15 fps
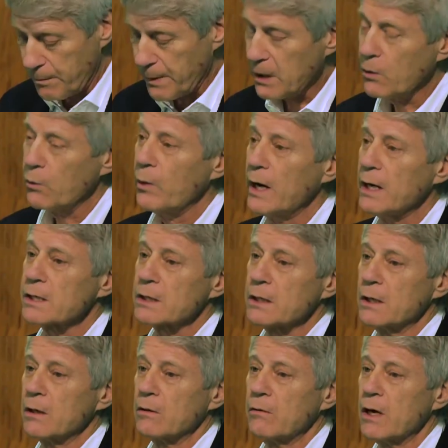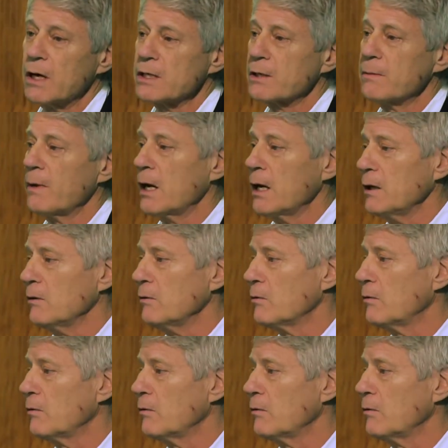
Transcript: have been a wet main,